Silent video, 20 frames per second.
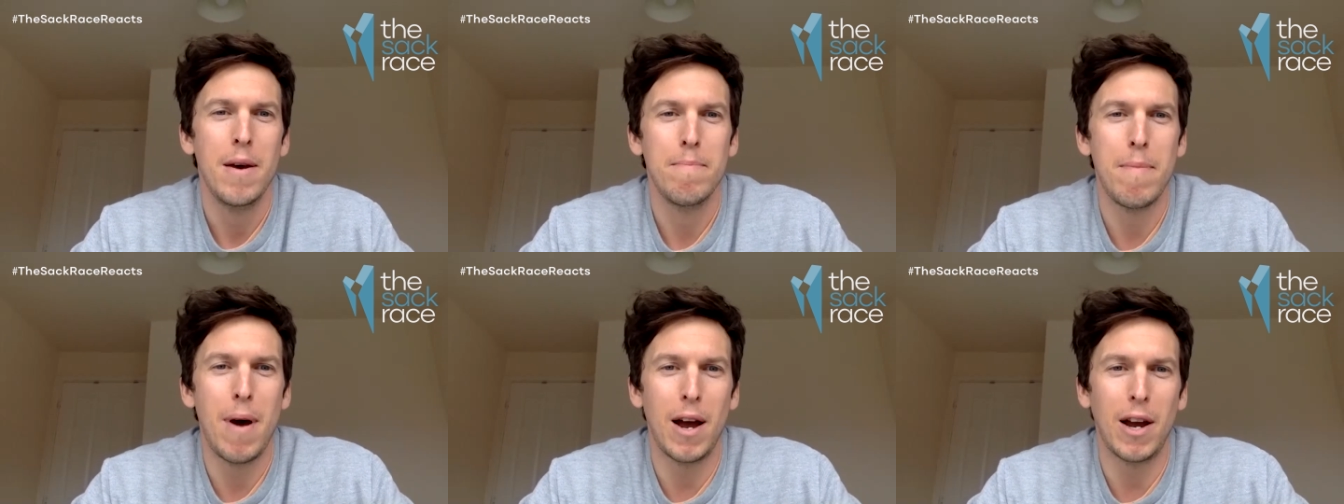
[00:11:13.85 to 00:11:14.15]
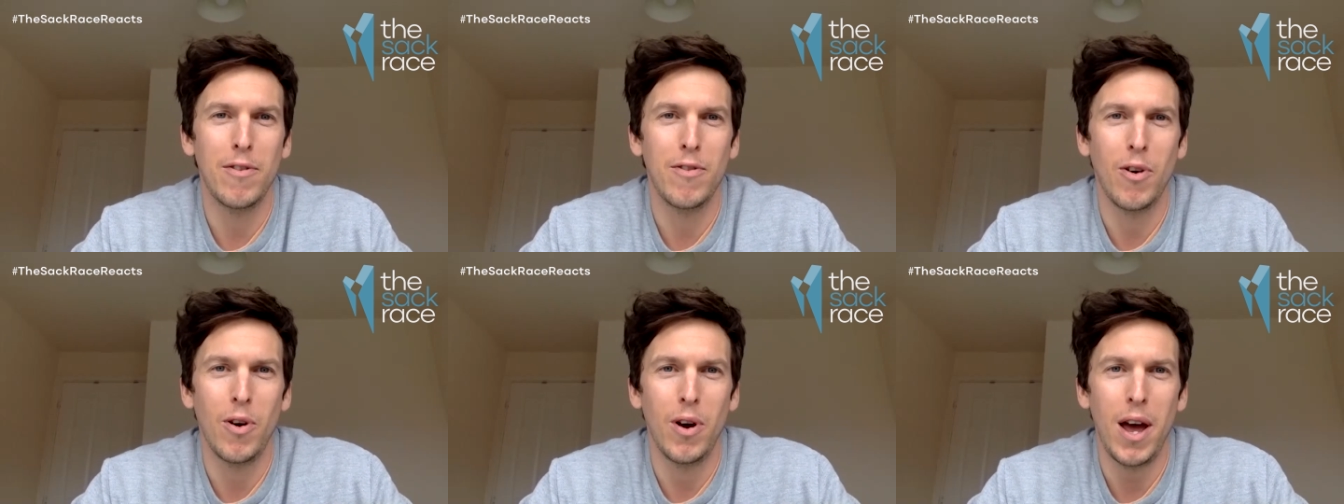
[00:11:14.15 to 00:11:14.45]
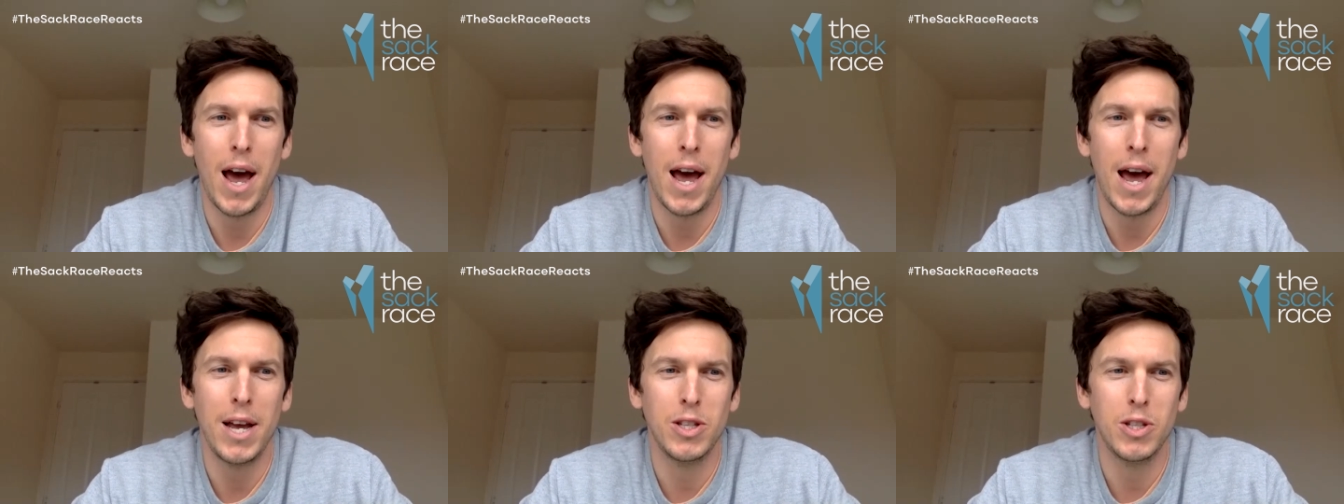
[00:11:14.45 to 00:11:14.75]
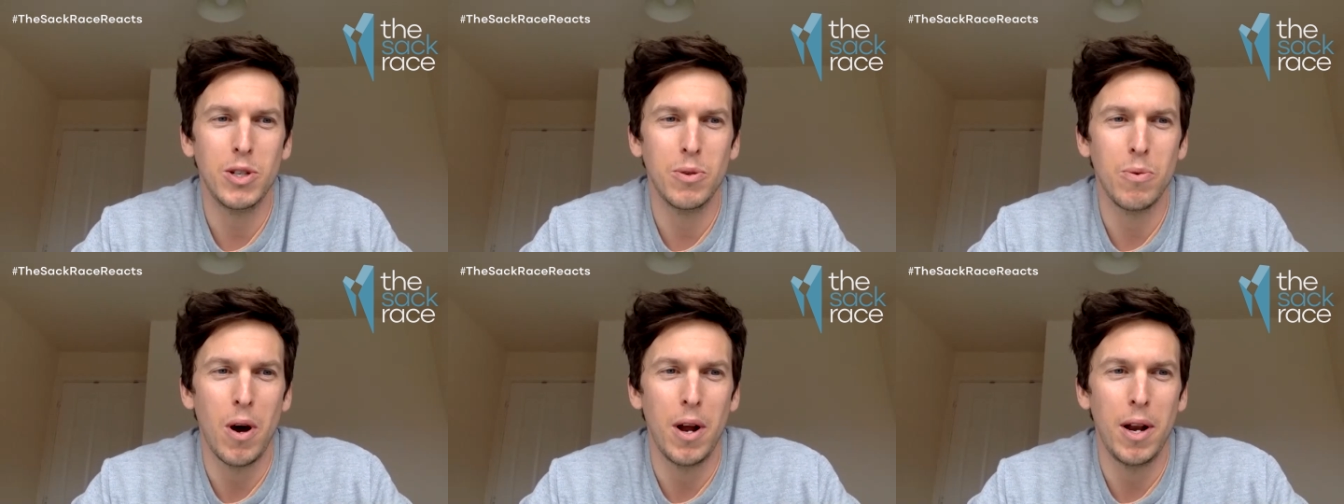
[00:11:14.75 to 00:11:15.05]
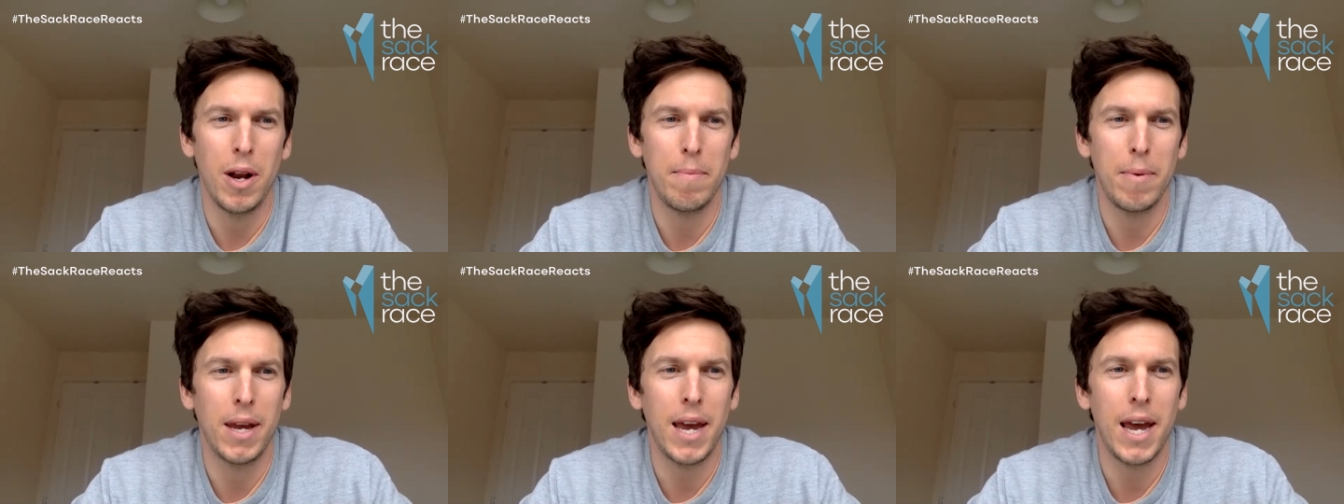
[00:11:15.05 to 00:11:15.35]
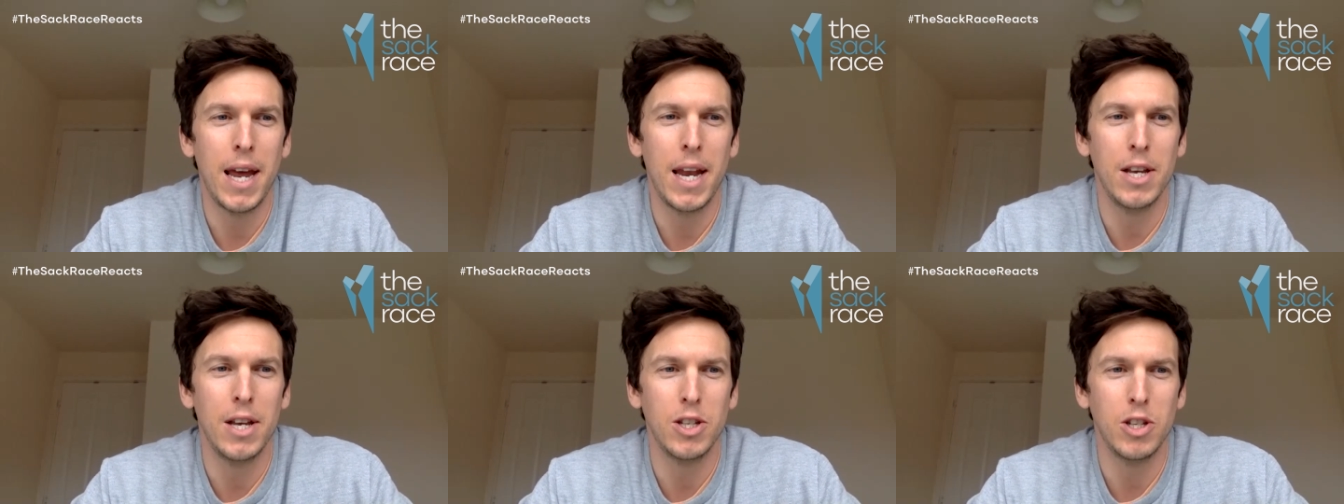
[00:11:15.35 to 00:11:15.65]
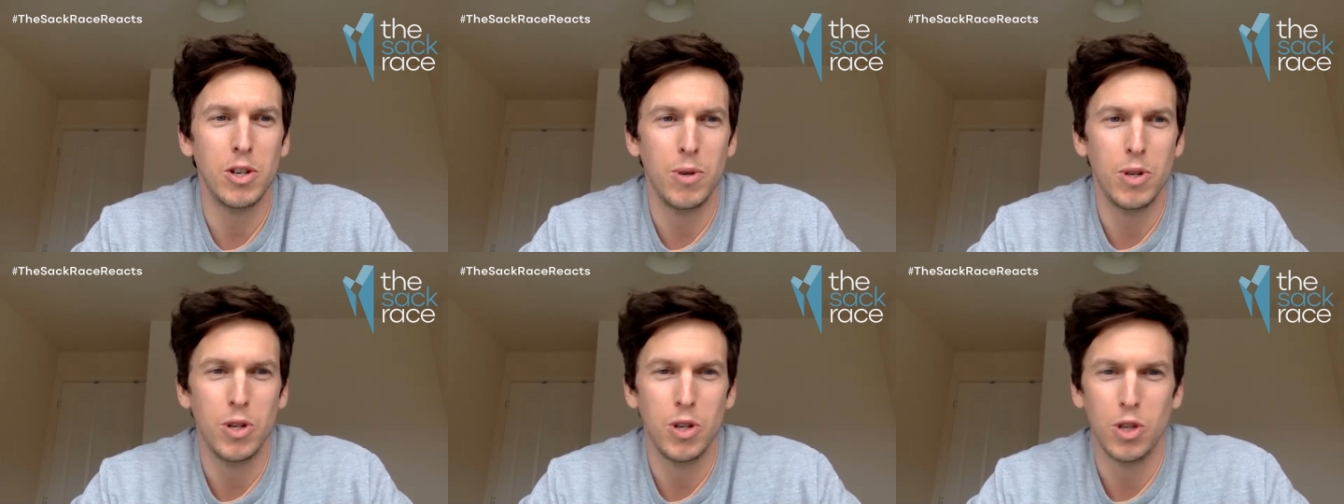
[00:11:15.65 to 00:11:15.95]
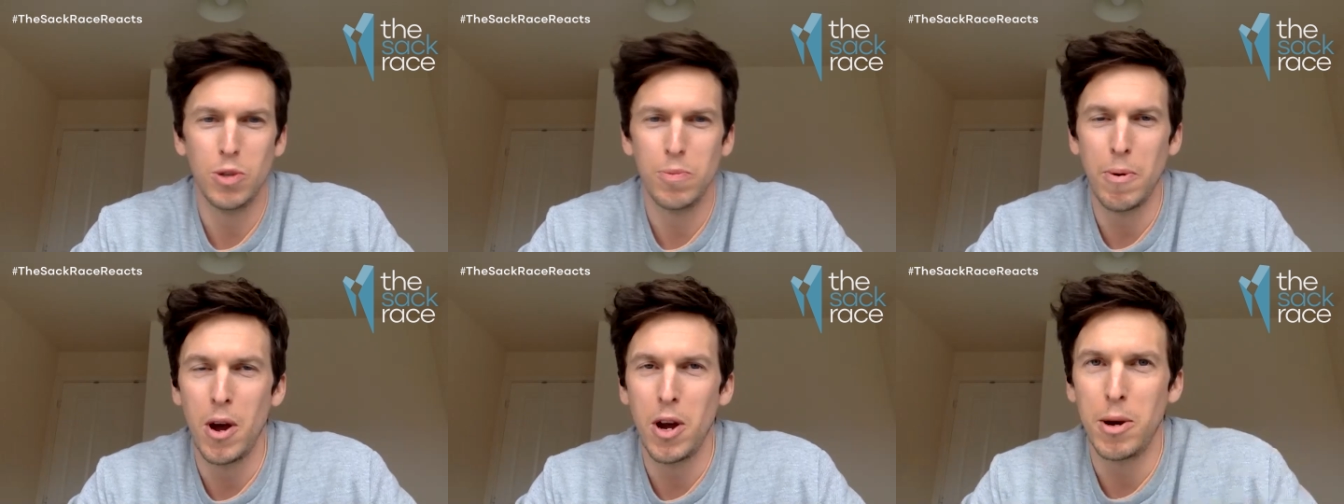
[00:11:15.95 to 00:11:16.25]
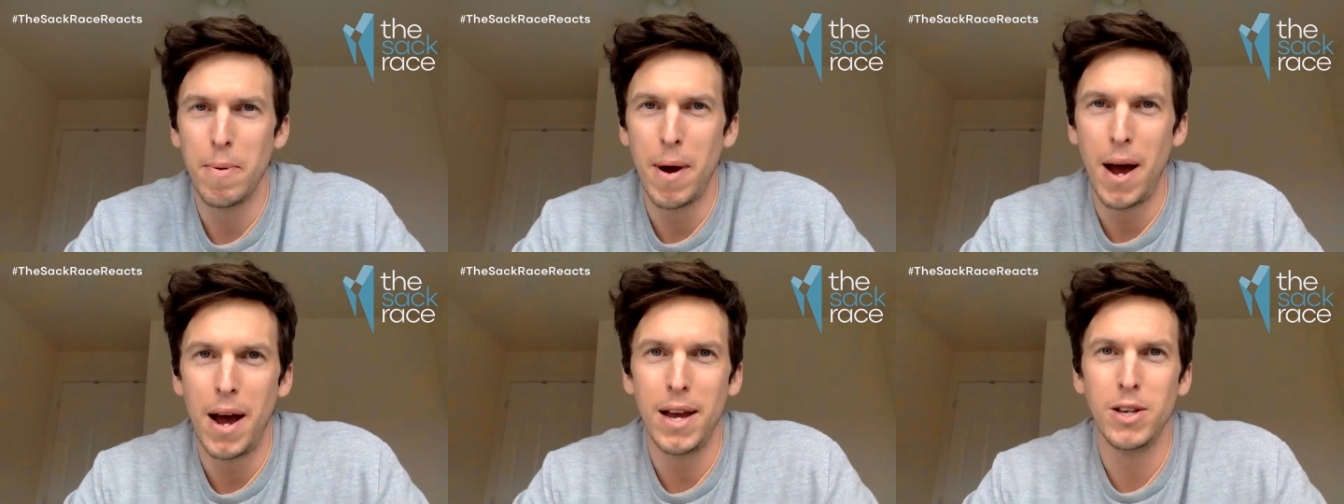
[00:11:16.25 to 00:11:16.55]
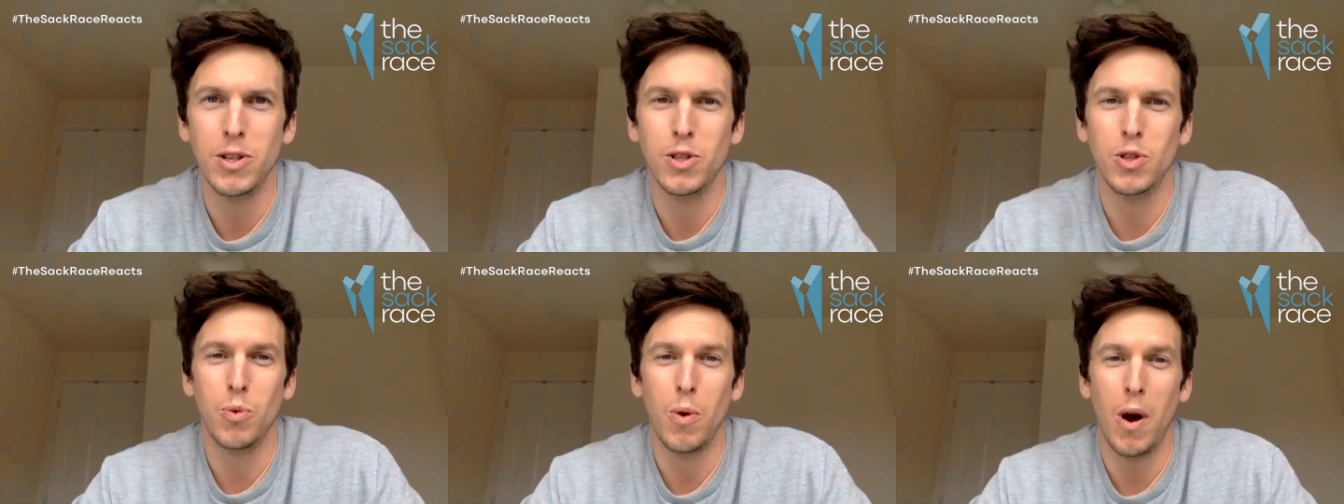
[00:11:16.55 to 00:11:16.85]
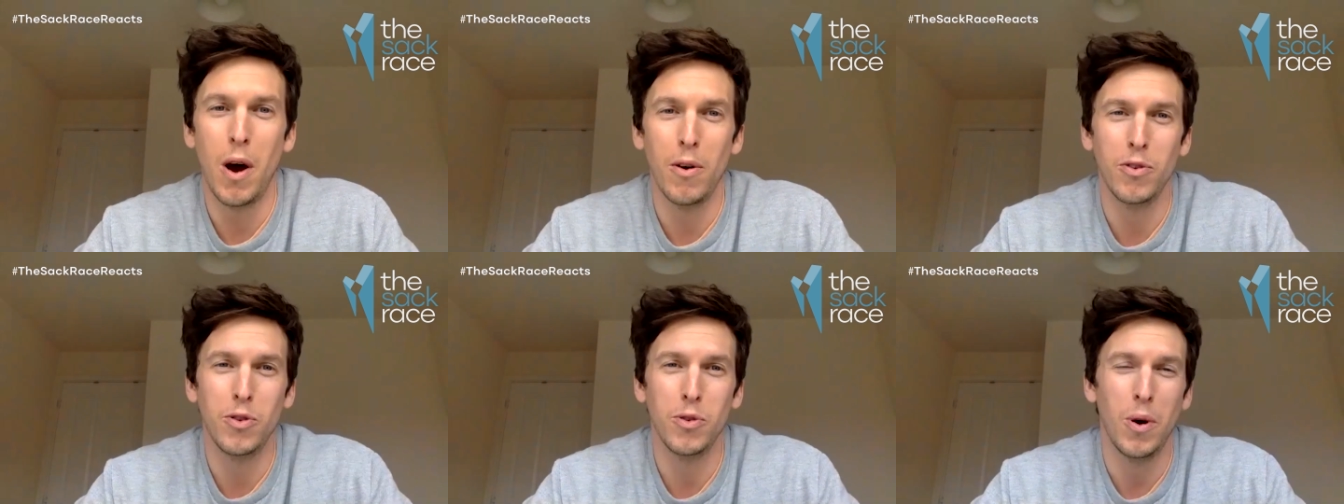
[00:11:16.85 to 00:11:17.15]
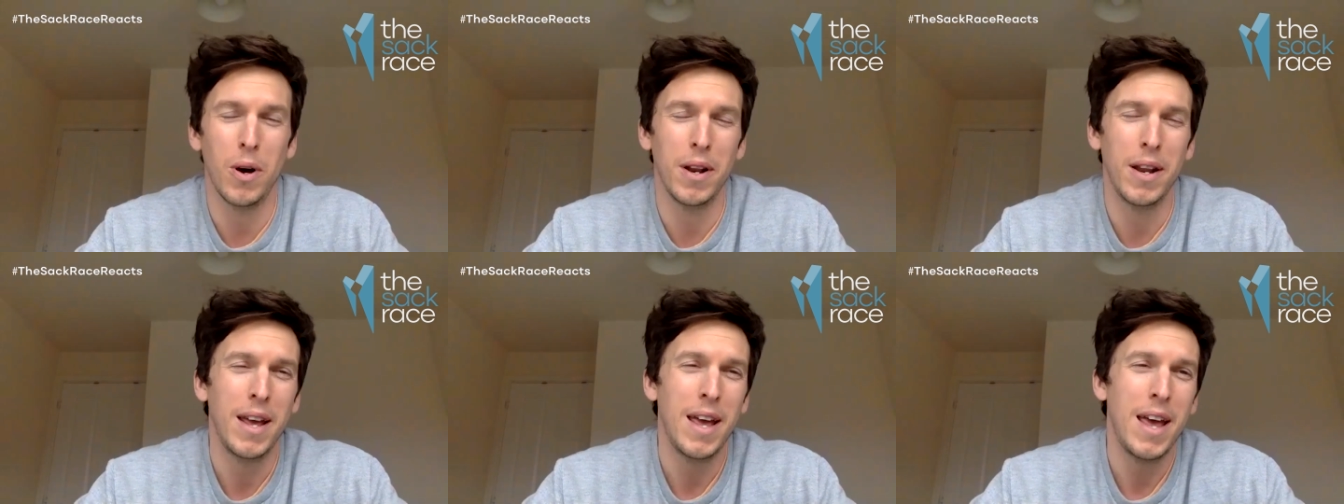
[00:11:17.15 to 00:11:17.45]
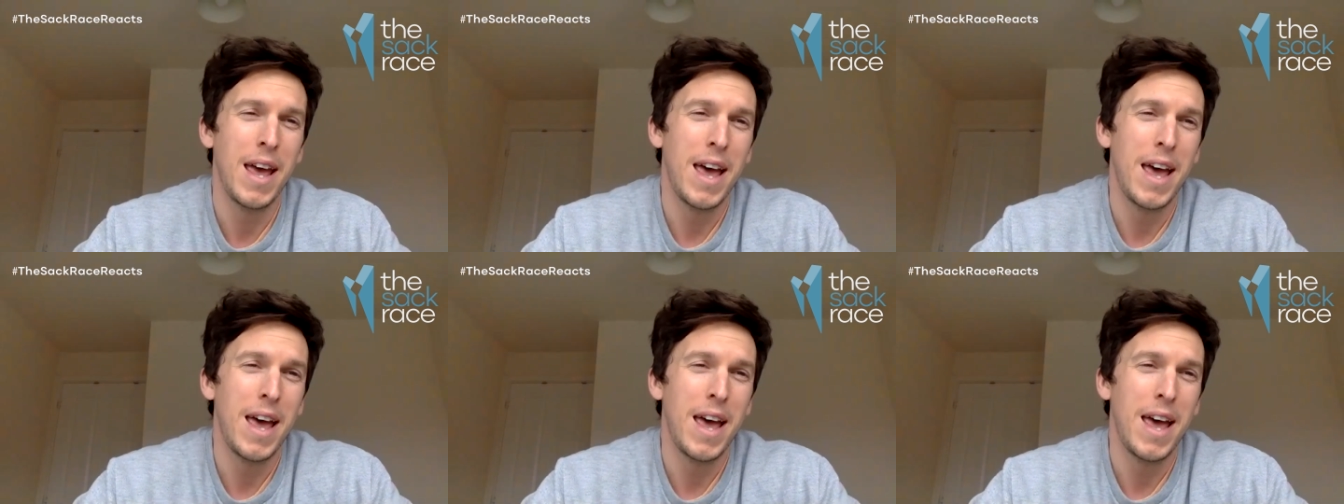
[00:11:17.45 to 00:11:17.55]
McAvoy, 8-1. And McInnes, who we just spoke about, is 12-1.